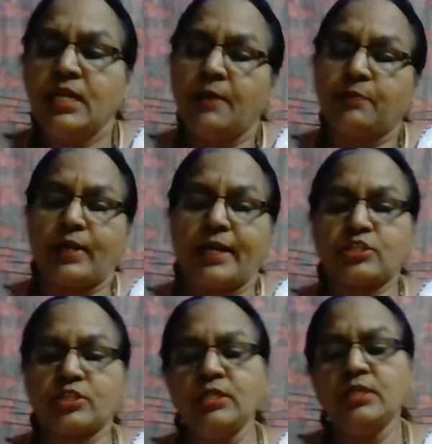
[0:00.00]

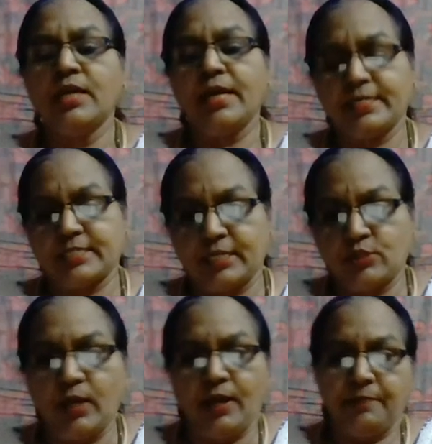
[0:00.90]
production,
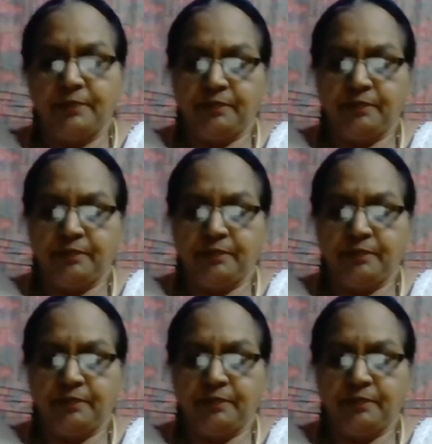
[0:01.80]
etc.